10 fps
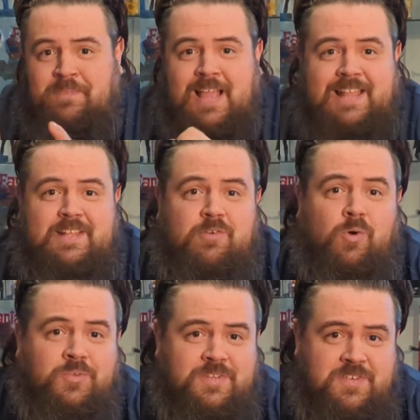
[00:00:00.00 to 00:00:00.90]
And then, of
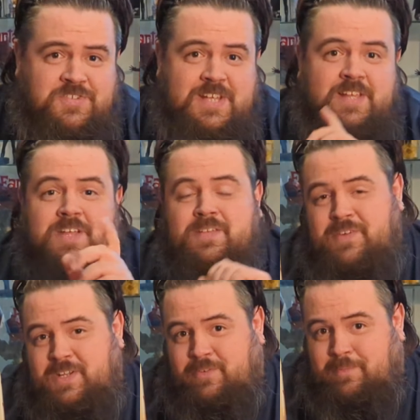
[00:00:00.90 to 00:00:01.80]
course, if you've seen another
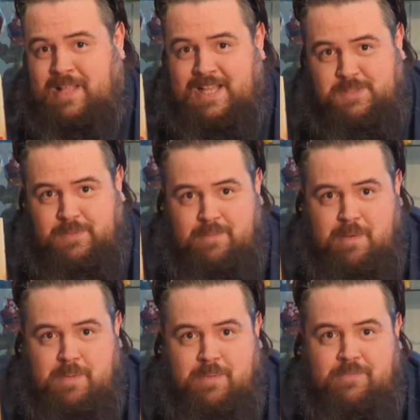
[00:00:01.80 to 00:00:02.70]
video from last week where
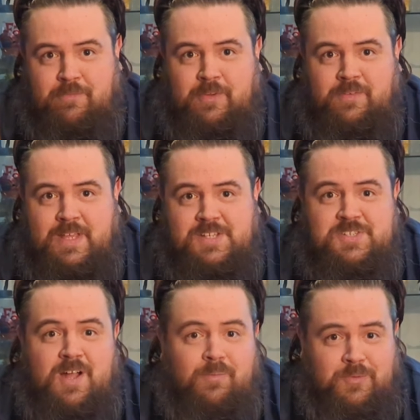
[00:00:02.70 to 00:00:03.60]
we went through the
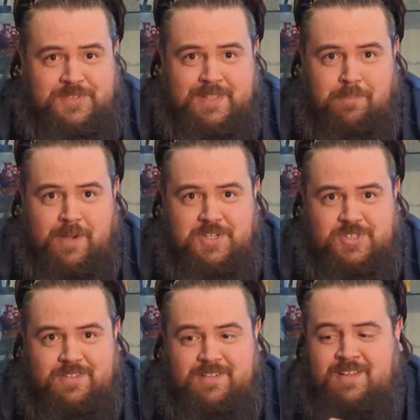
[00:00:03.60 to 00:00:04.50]
Star Wars
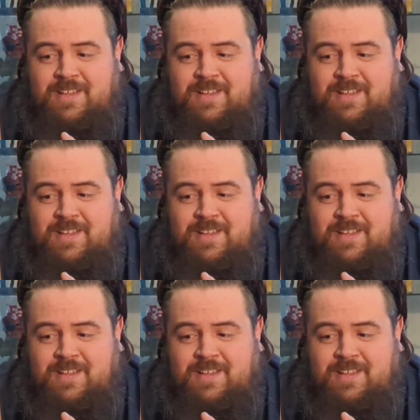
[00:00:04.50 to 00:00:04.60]
Celebration,